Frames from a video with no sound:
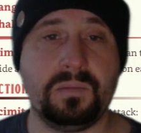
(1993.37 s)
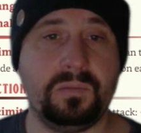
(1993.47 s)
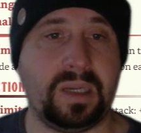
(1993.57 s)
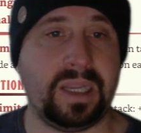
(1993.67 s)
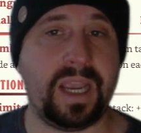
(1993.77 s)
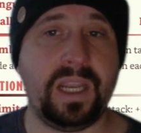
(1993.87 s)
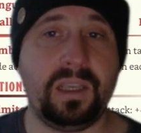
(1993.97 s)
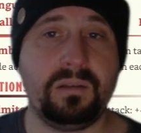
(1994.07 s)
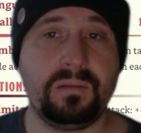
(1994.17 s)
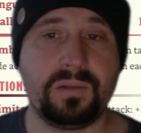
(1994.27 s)

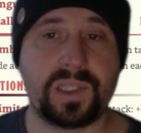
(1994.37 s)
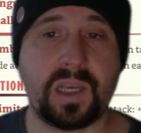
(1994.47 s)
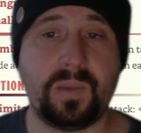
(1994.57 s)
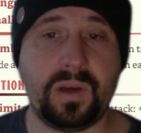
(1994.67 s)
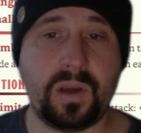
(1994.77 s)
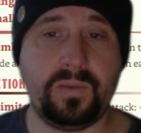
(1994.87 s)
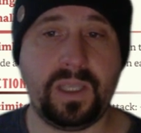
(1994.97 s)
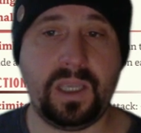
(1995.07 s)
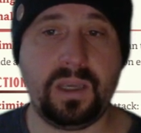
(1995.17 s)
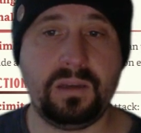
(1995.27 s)
planning segment over
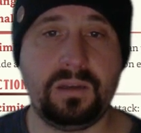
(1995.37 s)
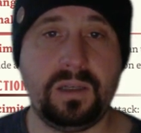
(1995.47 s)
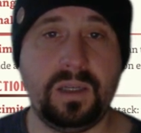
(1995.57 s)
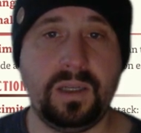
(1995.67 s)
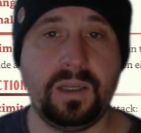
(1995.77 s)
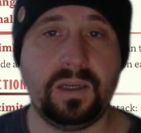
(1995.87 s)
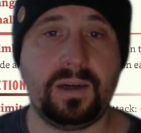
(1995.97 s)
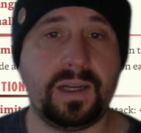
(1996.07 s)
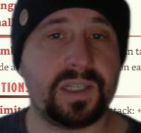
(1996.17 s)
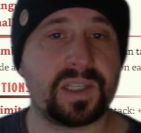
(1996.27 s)
here. All
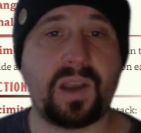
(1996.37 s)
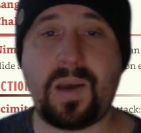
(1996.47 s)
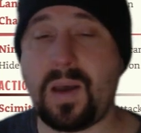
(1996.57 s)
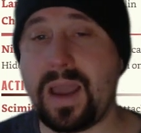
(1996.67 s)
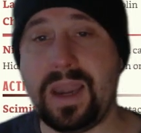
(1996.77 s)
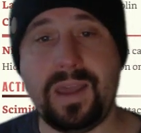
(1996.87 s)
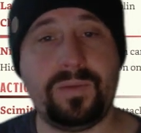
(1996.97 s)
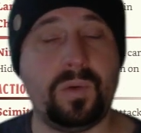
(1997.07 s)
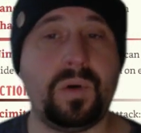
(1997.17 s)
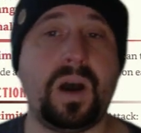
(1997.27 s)
right, just
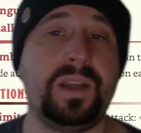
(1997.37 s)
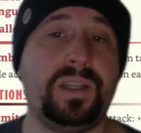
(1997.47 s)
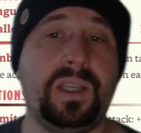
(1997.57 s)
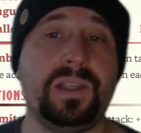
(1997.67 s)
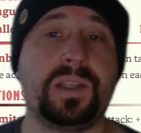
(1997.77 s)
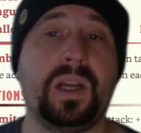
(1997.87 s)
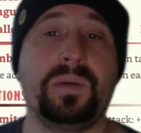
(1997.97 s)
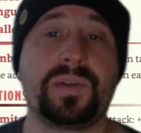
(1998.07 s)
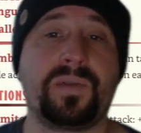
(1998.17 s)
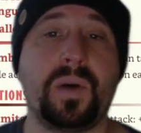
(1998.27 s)
high-level ideas that I
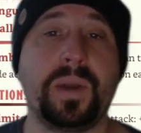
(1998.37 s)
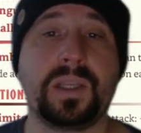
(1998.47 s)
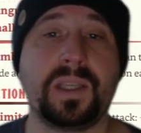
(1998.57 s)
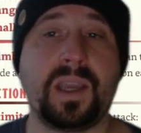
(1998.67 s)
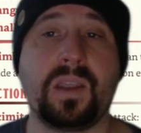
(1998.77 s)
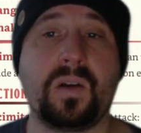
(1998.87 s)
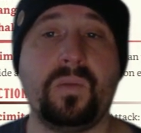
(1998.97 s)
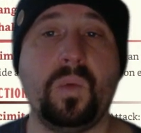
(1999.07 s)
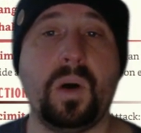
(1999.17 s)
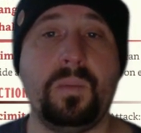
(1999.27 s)
was throwing together of
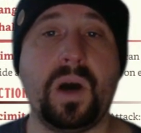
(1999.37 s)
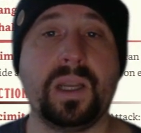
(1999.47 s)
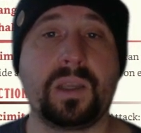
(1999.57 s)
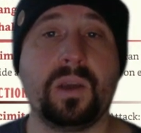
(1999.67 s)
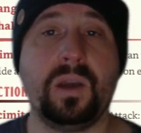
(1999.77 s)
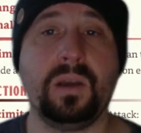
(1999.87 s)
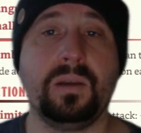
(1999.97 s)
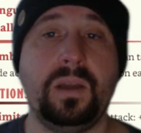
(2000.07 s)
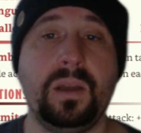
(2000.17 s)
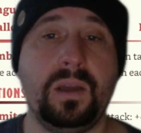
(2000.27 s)
what might occur.
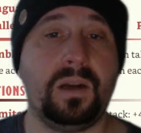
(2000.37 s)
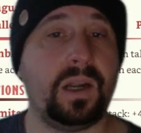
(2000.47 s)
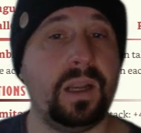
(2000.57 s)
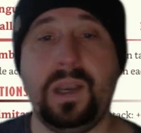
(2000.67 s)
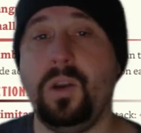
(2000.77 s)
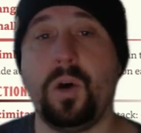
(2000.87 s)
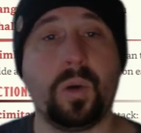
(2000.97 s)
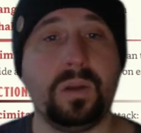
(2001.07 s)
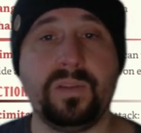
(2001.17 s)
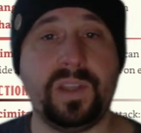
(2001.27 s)
All right, not
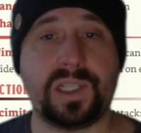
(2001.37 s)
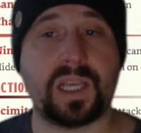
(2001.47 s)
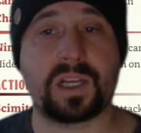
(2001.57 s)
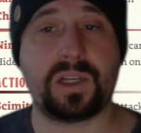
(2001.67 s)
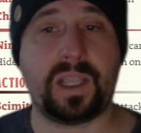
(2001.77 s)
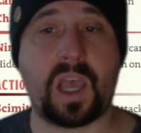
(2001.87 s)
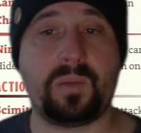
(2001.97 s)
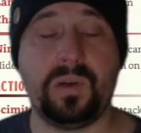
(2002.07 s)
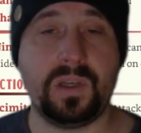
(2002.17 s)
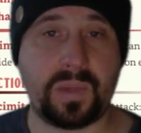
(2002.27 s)
all of this actually
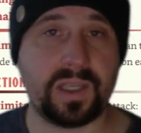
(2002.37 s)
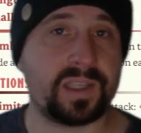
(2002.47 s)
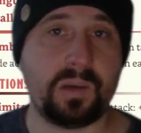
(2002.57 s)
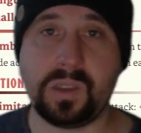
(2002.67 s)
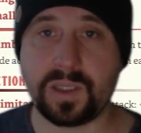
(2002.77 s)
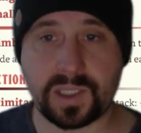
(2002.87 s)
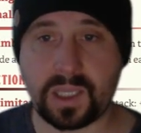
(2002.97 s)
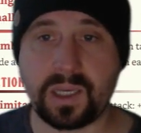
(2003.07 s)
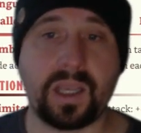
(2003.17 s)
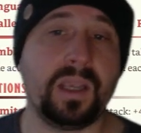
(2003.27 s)
happened at my table on
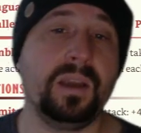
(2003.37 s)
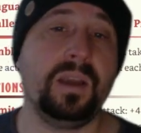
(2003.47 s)
Sunday.